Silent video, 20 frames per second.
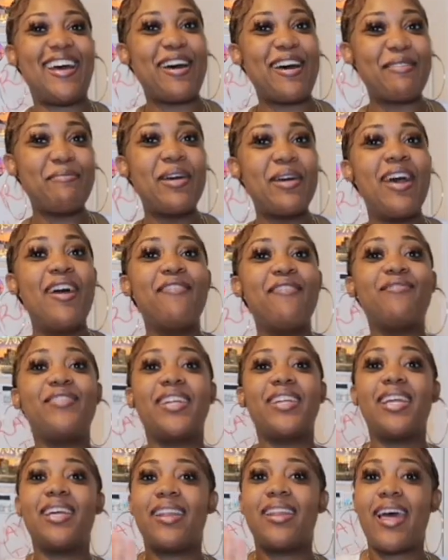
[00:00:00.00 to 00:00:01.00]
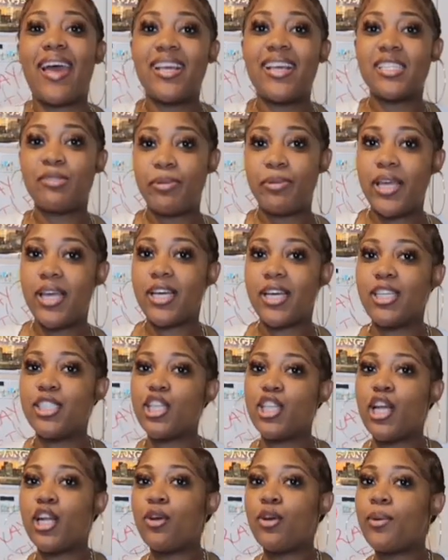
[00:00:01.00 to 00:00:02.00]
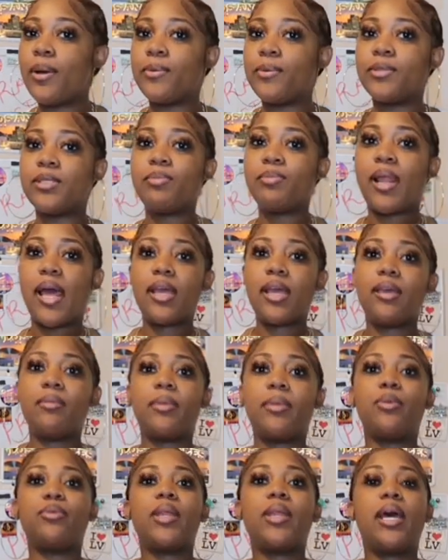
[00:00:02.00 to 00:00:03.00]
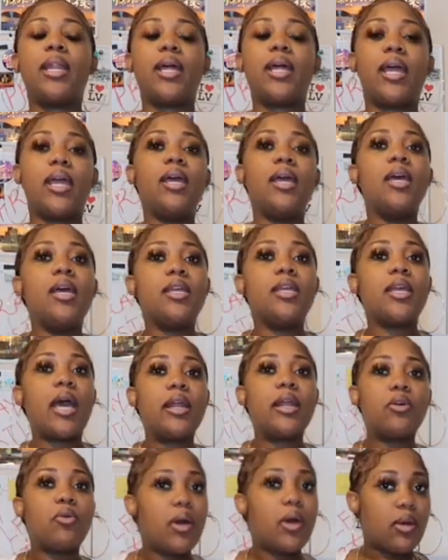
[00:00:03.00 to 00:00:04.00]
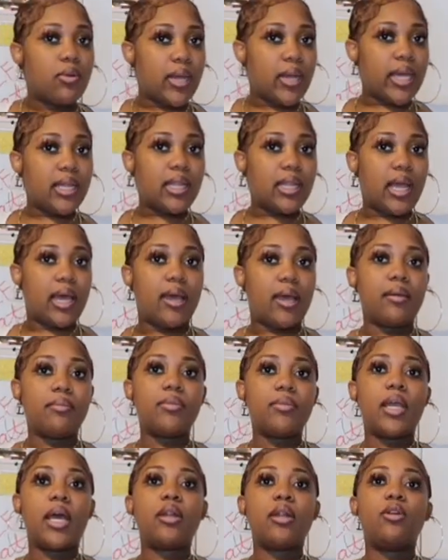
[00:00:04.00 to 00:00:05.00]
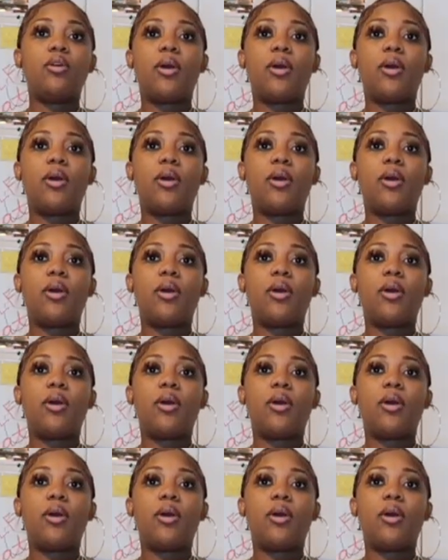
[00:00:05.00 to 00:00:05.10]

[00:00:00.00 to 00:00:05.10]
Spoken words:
up for the last pair. Because y'all know I was blacking about that. Like, y'all know I don't like that. Y'all